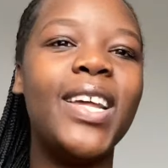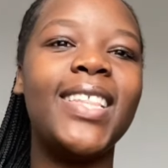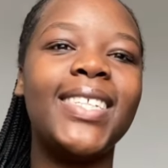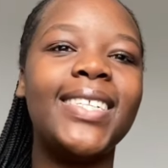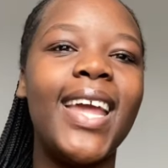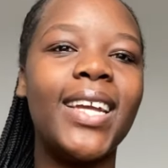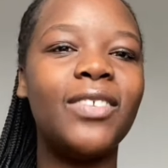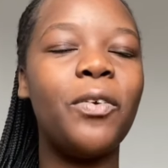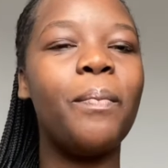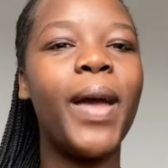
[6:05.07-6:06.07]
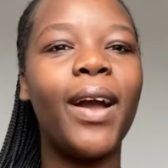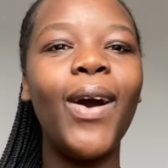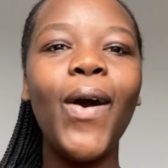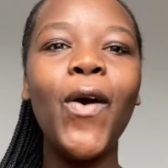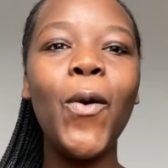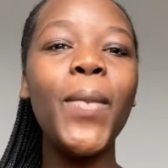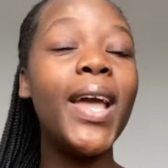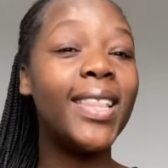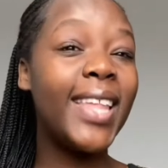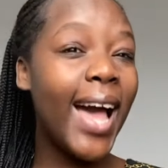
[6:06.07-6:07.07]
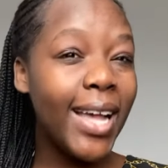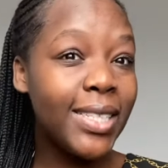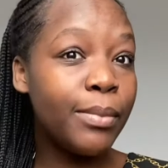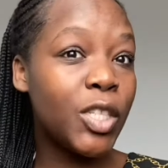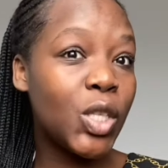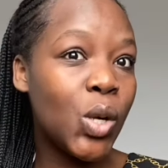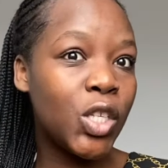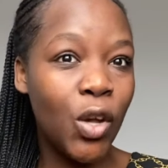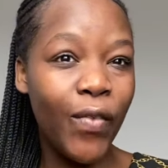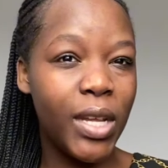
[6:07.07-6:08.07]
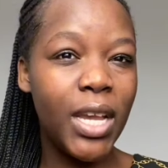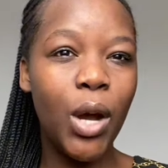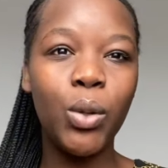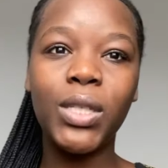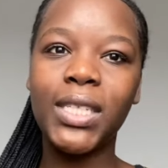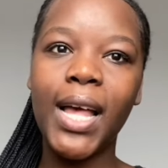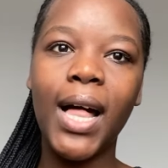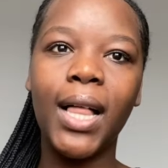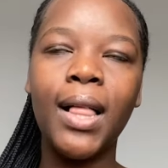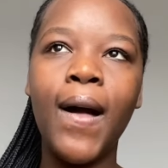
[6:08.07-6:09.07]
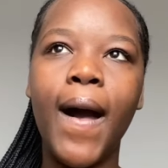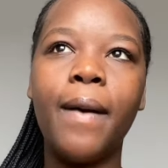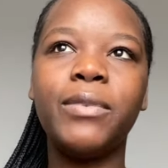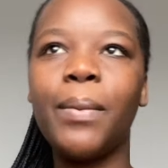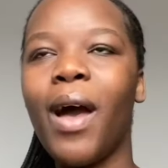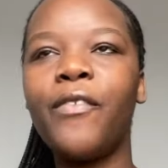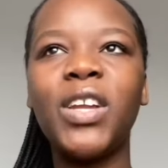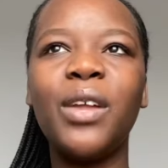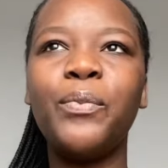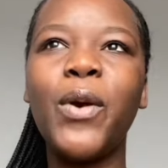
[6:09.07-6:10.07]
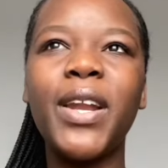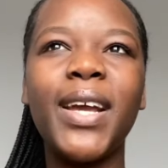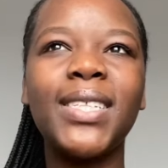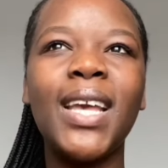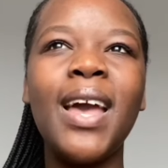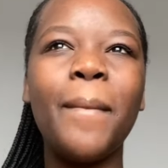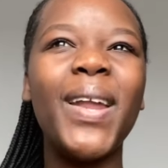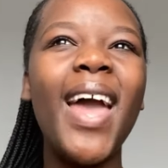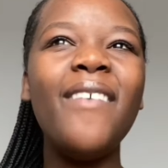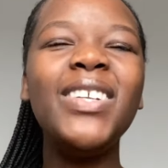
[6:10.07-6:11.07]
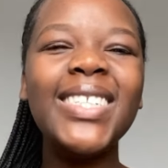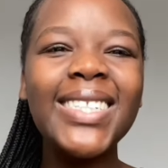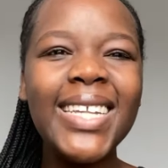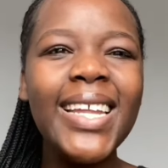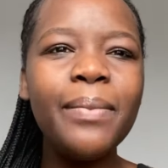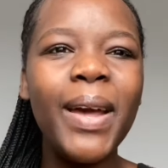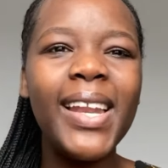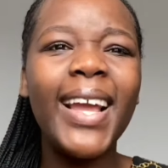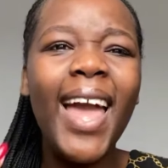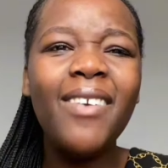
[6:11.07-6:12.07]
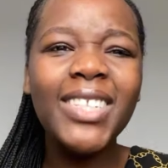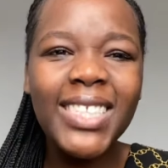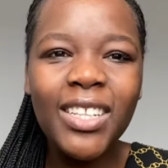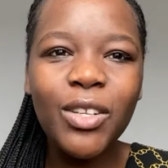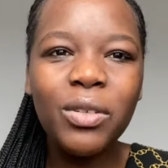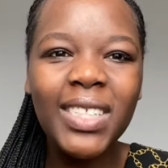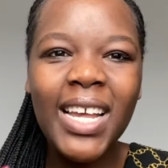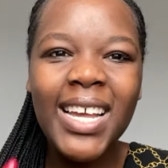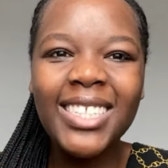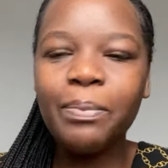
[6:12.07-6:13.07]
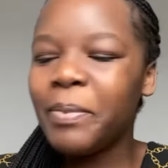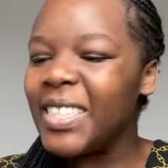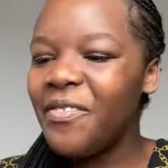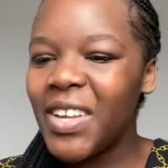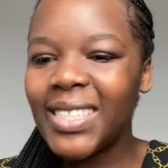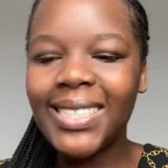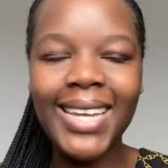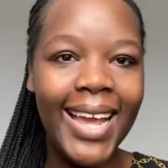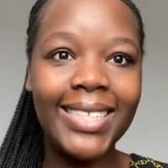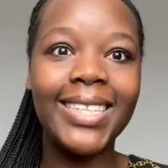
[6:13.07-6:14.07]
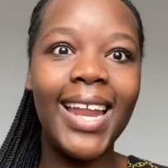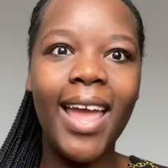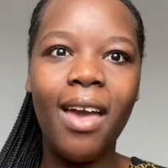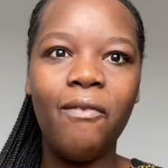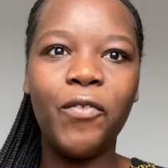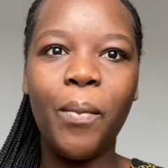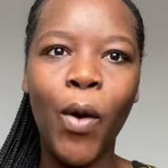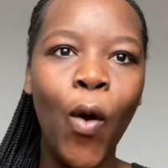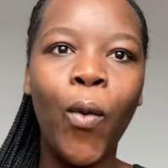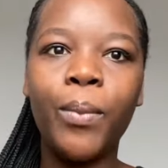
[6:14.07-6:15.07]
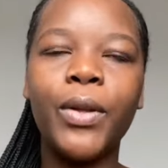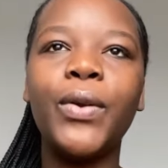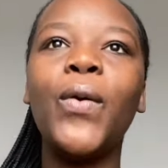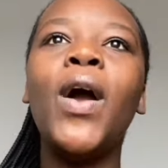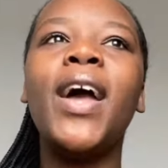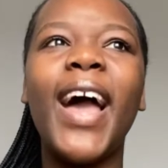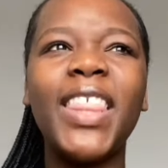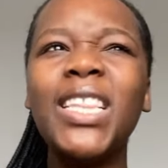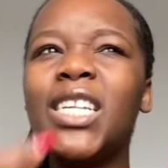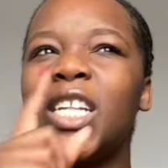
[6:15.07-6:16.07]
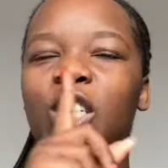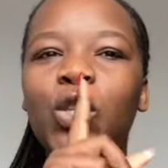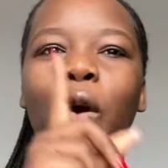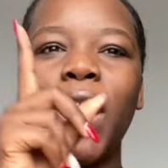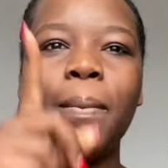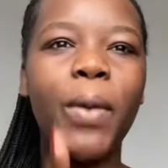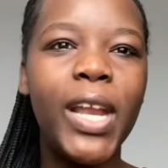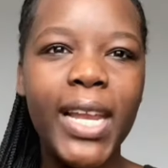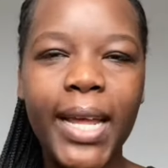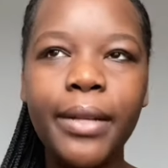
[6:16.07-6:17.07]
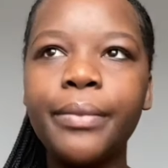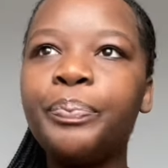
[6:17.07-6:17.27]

and the snacks from back home. There are some stores over here who sell some African products, but I haven't seen, man, like I haven't seen those specific snacks that I have from home, you know? I think there's a store in Berlin,